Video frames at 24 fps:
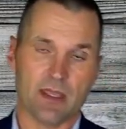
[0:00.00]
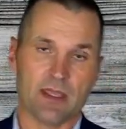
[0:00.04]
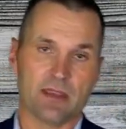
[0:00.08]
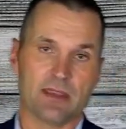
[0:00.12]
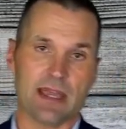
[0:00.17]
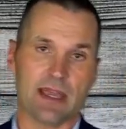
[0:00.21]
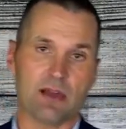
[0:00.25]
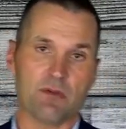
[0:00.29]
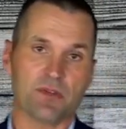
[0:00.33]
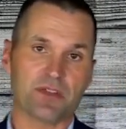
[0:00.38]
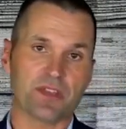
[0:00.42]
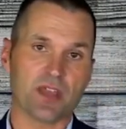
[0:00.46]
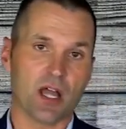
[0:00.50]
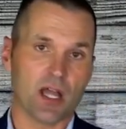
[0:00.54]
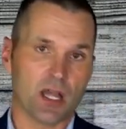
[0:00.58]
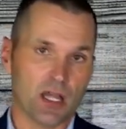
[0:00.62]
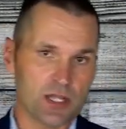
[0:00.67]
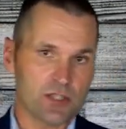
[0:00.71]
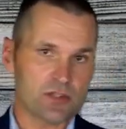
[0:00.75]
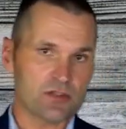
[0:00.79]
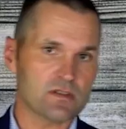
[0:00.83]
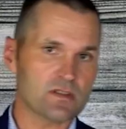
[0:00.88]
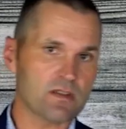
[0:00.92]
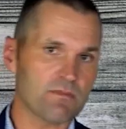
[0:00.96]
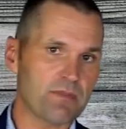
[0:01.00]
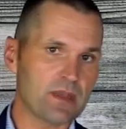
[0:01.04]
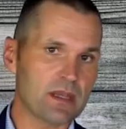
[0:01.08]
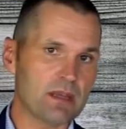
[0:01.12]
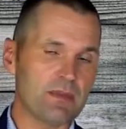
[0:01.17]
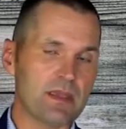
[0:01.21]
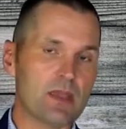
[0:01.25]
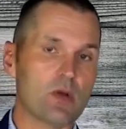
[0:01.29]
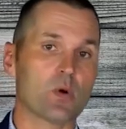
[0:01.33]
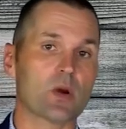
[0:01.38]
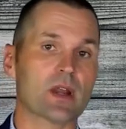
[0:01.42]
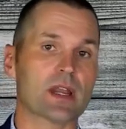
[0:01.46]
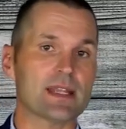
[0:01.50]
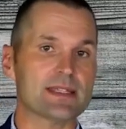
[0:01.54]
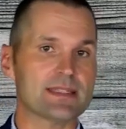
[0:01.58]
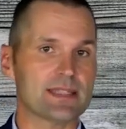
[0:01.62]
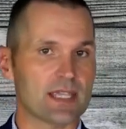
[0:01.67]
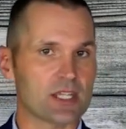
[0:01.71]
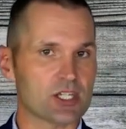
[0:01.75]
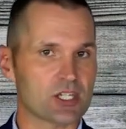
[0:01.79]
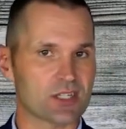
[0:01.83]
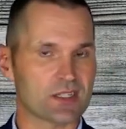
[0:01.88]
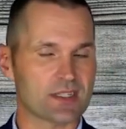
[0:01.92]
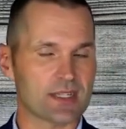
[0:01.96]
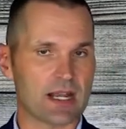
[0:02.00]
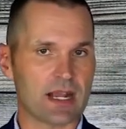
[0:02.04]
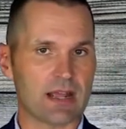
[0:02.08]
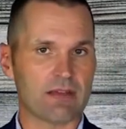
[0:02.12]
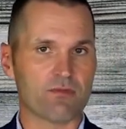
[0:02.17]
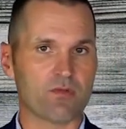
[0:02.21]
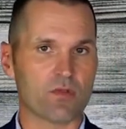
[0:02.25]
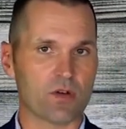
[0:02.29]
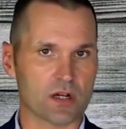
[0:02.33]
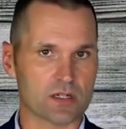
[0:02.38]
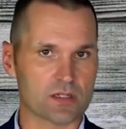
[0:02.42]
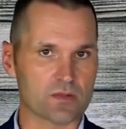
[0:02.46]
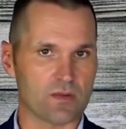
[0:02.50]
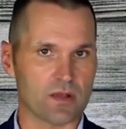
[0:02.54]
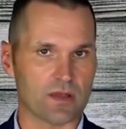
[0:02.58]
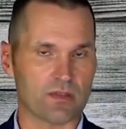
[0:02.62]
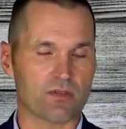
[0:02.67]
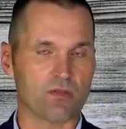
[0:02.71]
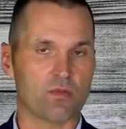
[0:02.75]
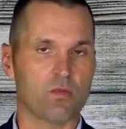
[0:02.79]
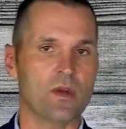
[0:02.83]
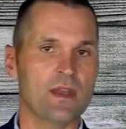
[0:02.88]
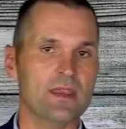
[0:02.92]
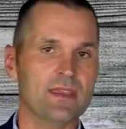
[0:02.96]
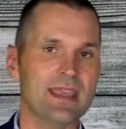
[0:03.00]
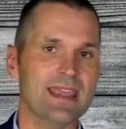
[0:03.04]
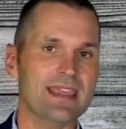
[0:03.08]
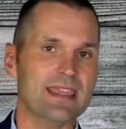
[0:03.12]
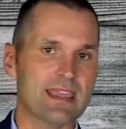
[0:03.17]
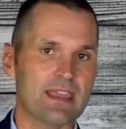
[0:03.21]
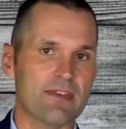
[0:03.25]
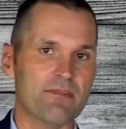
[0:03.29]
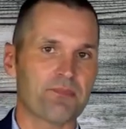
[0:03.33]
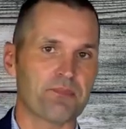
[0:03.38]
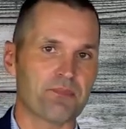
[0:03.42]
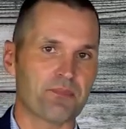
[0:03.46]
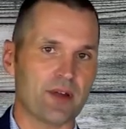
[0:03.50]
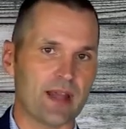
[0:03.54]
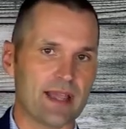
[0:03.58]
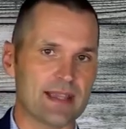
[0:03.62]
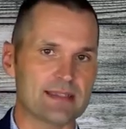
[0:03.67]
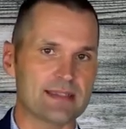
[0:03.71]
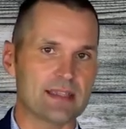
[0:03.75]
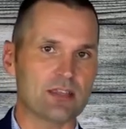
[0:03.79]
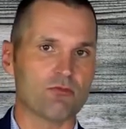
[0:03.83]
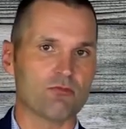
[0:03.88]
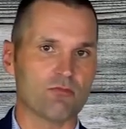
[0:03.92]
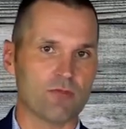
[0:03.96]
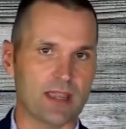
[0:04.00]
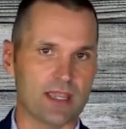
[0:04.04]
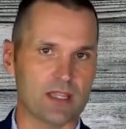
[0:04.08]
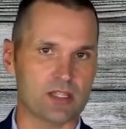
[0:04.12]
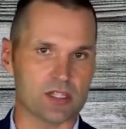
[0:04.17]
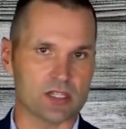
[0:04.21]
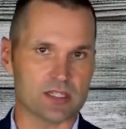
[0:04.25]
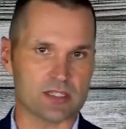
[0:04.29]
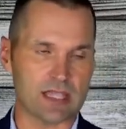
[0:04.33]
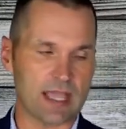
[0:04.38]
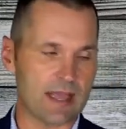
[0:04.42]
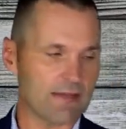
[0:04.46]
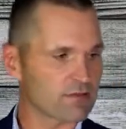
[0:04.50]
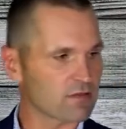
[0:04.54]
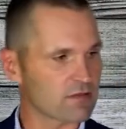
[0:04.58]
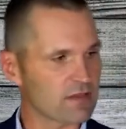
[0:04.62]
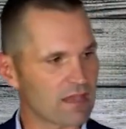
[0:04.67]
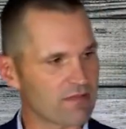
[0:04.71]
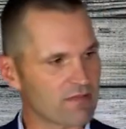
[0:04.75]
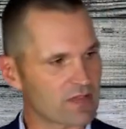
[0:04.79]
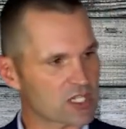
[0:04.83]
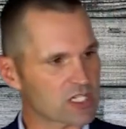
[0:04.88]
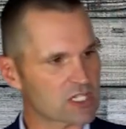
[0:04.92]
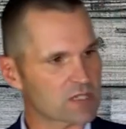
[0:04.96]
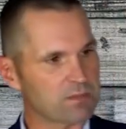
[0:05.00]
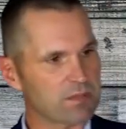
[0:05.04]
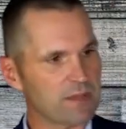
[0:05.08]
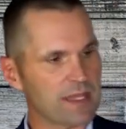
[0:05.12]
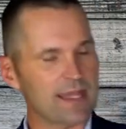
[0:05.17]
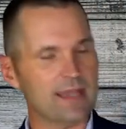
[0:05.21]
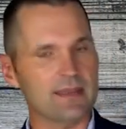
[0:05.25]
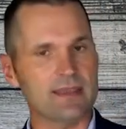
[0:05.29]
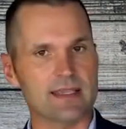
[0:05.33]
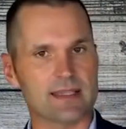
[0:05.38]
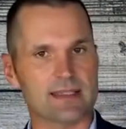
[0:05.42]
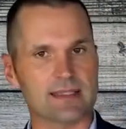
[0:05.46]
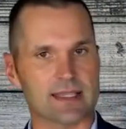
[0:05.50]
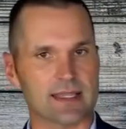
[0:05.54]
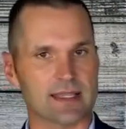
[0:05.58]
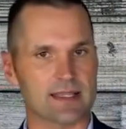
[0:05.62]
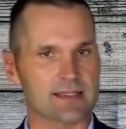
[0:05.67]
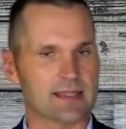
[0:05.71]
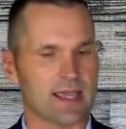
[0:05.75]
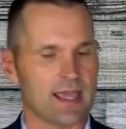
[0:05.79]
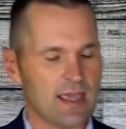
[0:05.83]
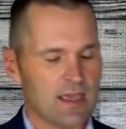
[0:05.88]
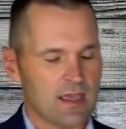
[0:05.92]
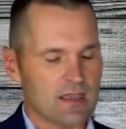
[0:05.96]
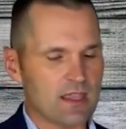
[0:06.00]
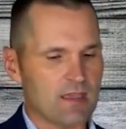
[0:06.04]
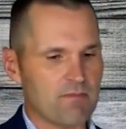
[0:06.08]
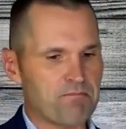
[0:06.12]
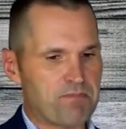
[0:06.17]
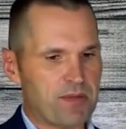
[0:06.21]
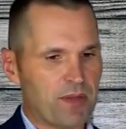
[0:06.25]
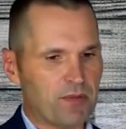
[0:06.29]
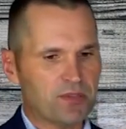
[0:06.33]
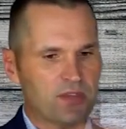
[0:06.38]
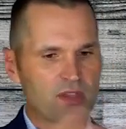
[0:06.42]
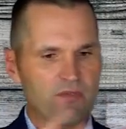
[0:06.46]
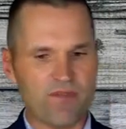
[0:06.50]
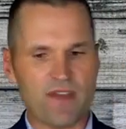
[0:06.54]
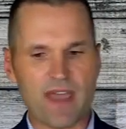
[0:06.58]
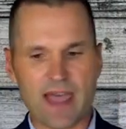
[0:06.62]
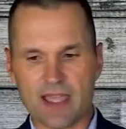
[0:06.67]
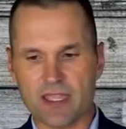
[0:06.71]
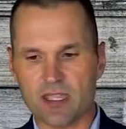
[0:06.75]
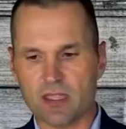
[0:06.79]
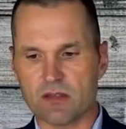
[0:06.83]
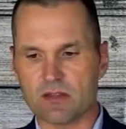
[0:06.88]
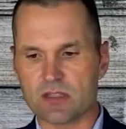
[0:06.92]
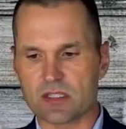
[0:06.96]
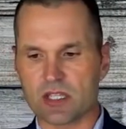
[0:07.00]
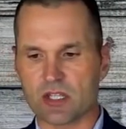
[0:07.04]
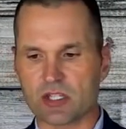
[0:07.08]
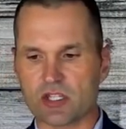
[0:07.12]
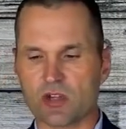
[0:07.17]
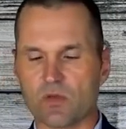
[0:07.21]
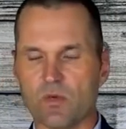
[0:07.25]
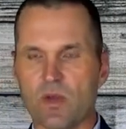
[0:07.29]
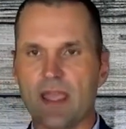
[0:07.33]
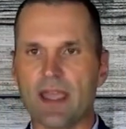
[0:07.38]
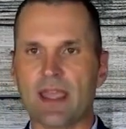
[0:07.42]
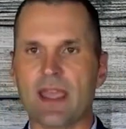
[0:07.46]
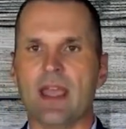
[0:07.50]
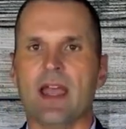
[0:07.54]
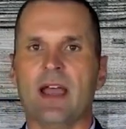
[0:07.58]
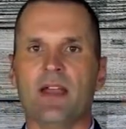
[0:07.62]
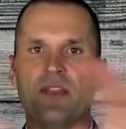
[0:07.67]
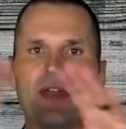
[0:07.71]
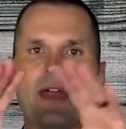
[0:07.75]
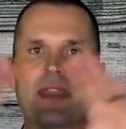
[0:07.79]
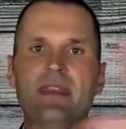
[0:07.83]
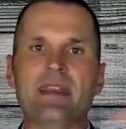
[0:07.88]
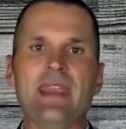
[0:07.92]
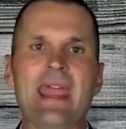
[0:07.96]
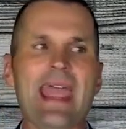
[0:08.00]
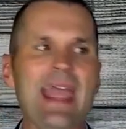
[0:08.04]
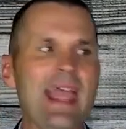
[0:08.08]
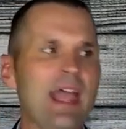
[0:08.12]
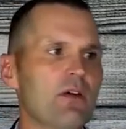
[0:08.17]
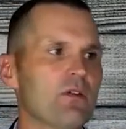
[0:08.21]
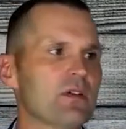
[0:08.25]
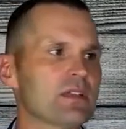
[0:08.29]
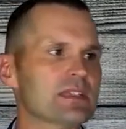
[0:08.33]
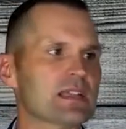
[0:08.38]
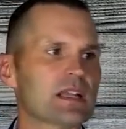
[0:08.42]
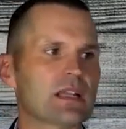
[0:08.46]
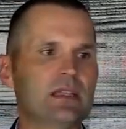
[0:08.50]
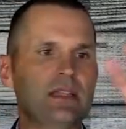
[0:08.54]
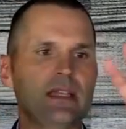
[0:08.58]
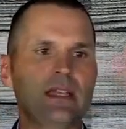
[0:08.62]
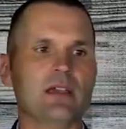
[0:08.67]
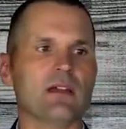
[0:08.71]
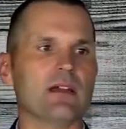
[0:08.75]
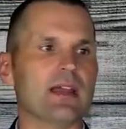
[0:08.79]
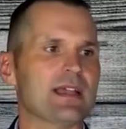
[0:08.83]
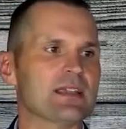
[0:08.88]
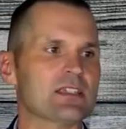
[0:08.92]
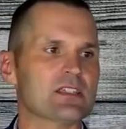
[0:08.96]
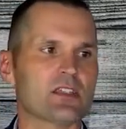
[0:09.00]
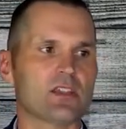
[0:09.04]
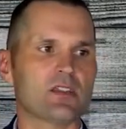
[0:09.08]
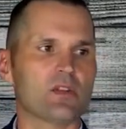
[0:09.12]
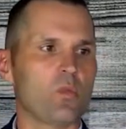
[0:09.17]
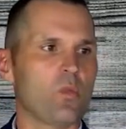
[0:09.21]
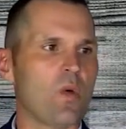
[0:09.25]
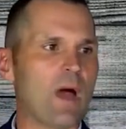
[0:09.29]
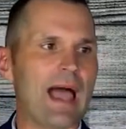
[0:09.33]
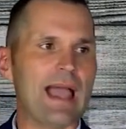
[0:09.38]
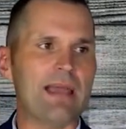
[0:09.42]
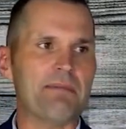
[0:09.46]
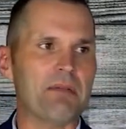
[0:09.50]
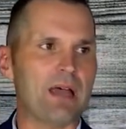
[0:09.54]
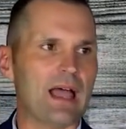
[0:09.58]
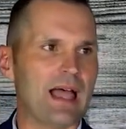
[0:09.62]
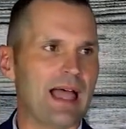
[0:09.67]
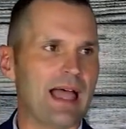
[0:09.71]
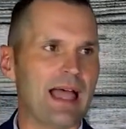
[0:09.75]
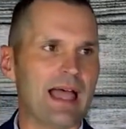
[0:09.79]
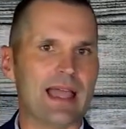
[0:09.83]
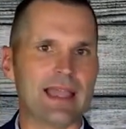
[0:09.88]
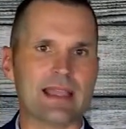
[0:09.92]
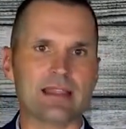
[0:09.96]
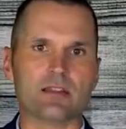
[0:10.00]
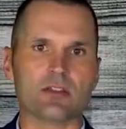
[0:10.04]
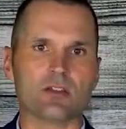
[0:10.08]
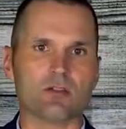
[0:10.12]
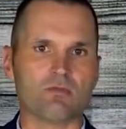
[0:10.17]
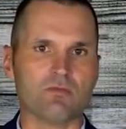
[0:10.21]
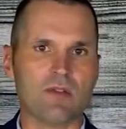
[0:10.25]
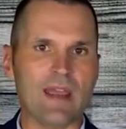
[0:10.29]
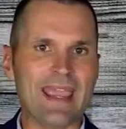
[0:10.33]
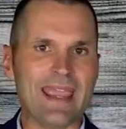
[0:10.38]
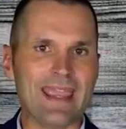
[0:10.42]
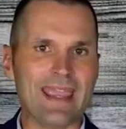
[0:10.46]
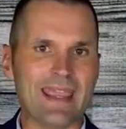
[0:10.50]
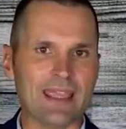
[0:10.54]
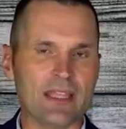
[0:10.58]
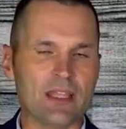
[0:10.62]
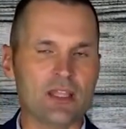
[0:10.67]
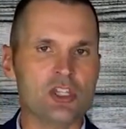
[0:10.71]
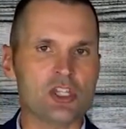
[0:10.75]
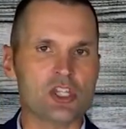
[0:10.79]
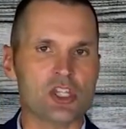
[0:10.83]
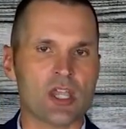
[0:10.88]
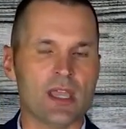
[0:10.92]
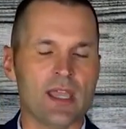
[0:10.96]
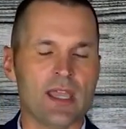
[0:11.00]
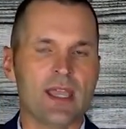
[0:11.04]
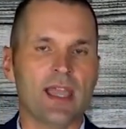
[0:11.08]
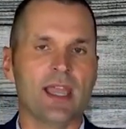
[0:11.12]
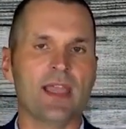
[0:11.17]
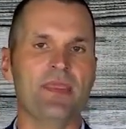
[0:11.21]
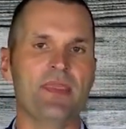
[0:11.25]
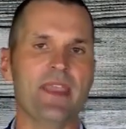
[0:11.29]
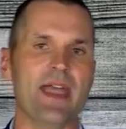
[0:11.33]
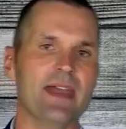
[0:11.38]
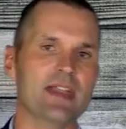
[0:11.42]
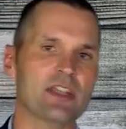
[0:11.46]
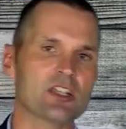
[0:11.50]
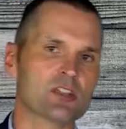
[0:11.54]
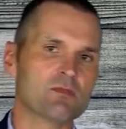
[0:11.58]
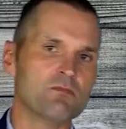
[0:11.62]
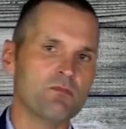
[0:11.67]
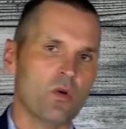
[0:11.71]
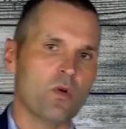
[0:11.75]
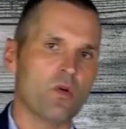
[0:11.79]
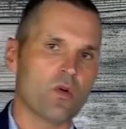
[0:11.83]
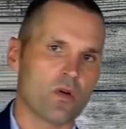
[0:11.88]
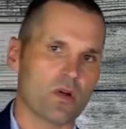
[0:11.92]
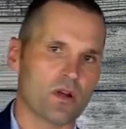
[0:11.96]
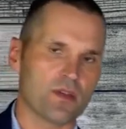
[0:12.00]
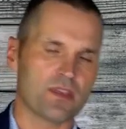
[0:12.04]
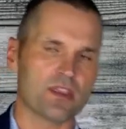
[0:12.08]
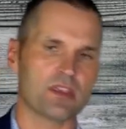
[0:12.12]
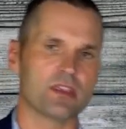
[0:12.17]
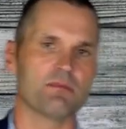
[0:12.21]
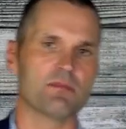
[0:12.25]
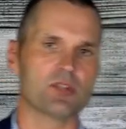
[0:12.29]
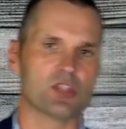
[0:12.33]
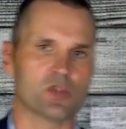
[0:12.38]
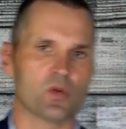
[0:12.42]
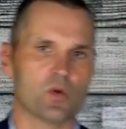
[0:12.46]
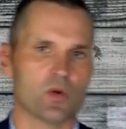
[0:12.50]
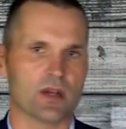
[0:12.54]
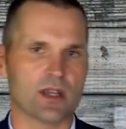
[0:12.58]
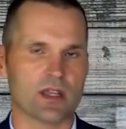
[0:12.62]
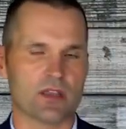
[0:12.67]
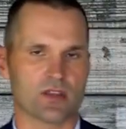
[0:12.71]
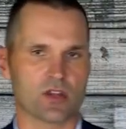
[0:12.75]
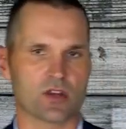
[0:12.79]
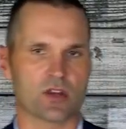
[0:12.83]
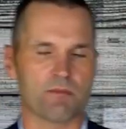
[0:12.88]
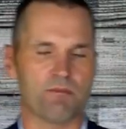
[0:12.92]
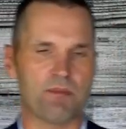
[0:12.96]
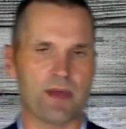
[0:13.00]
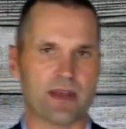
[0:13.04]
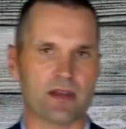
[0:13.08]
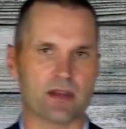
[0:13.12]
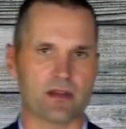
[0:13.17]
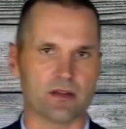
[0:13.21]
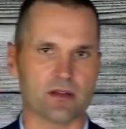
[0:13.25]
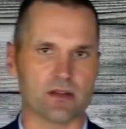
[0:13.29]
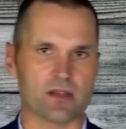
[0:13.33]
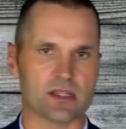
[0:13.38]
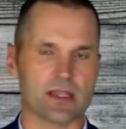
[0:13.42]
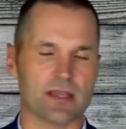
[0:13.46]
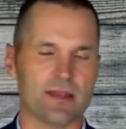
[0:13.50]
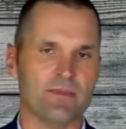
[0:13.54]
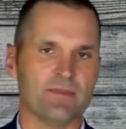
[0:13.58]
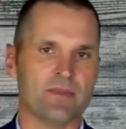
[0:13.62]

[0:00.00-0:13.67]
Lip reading: that with the hundreds of B2B organizations that I've worked with, when they give pricing ranges, after they've explained these things, they built the value in such a way that now it's clear as to the why behind the range, and that is more than the majority of their competitors.